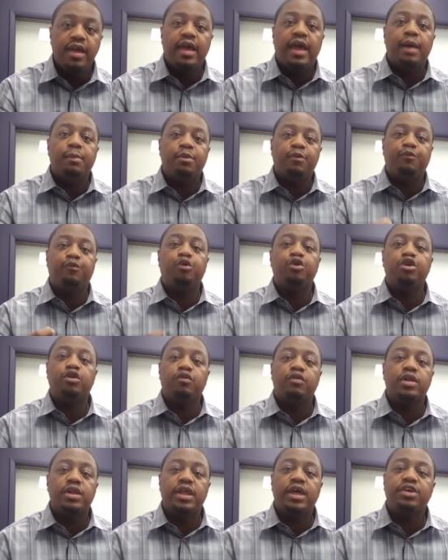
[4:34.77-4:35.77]
and before your
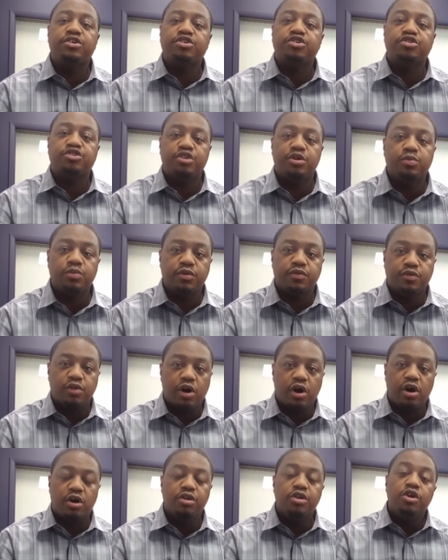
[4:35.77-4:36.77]
relationship with
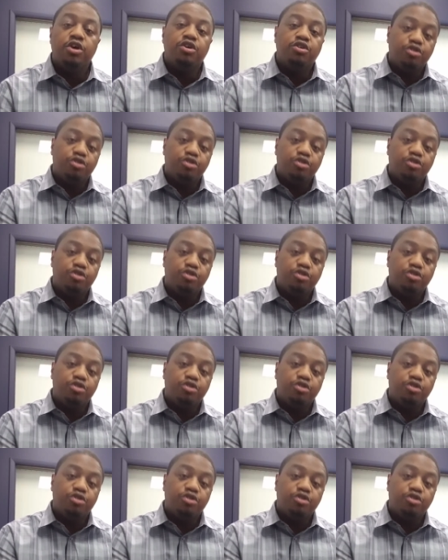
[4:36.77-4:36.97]
God,